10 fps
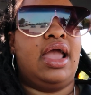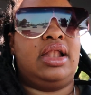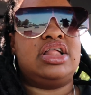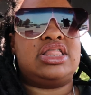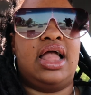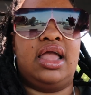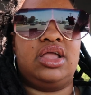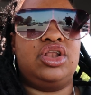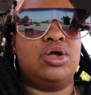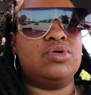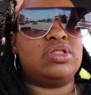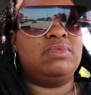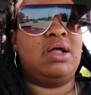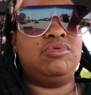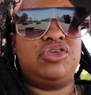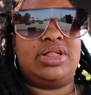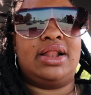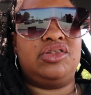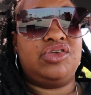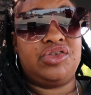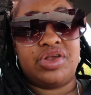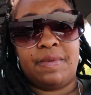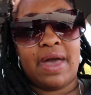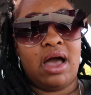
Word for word: And it's like, you know, sometimes you just gotta just jump